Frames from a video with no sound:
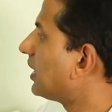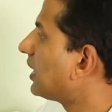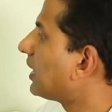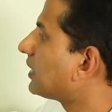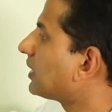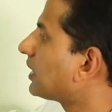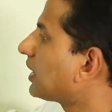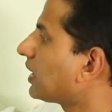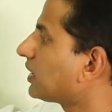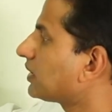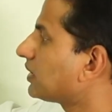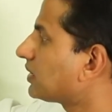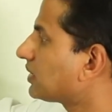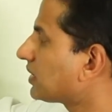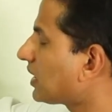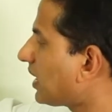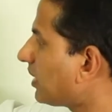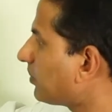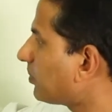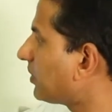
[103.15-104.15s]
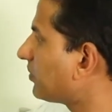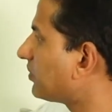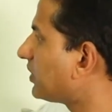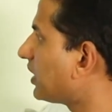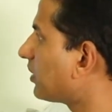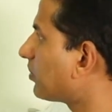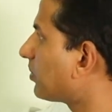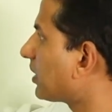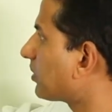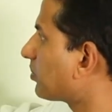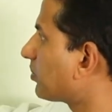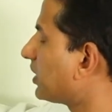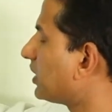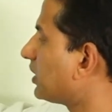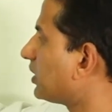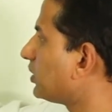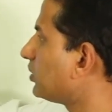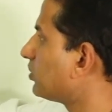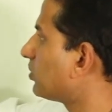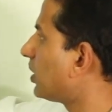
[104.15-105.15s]
And then on the top of the
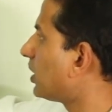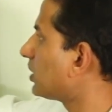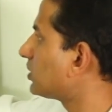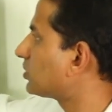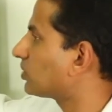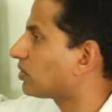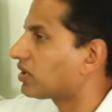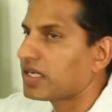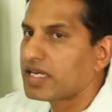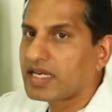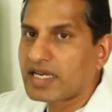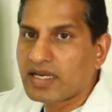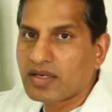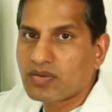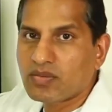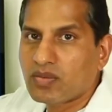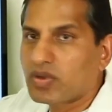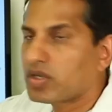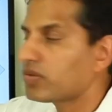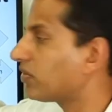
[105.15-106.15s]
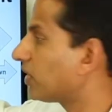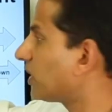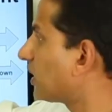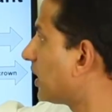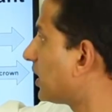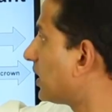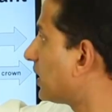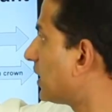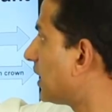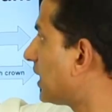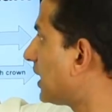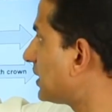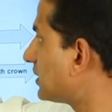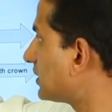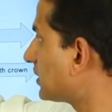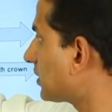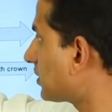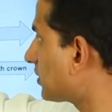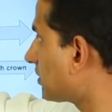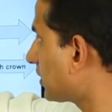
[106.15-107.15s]
abutment, you also have what we call it
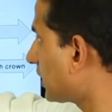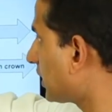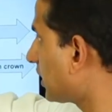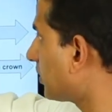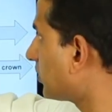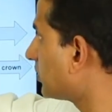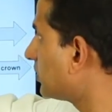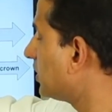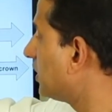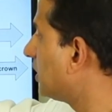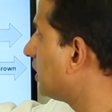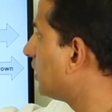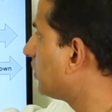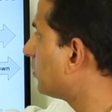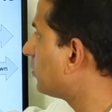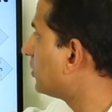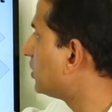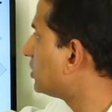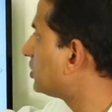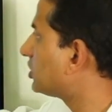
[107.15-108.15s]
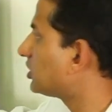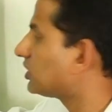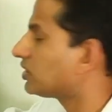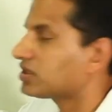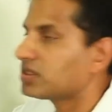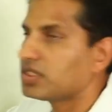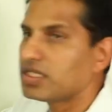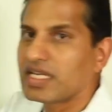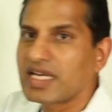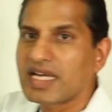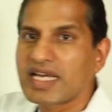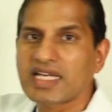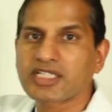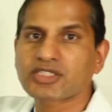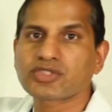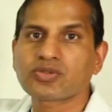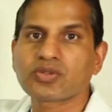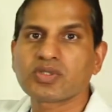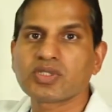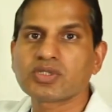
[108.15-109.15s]
as a crown, which is the
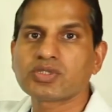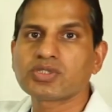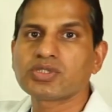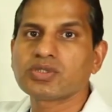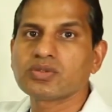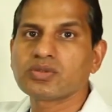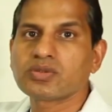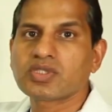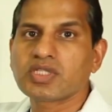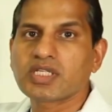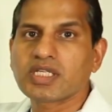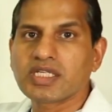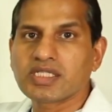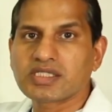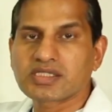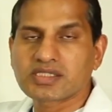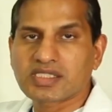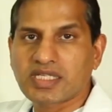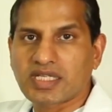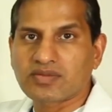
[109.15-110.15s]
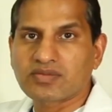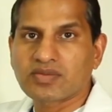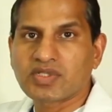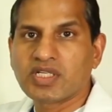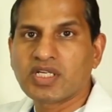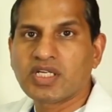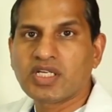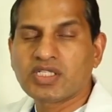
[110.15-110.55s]
actual tooth itself.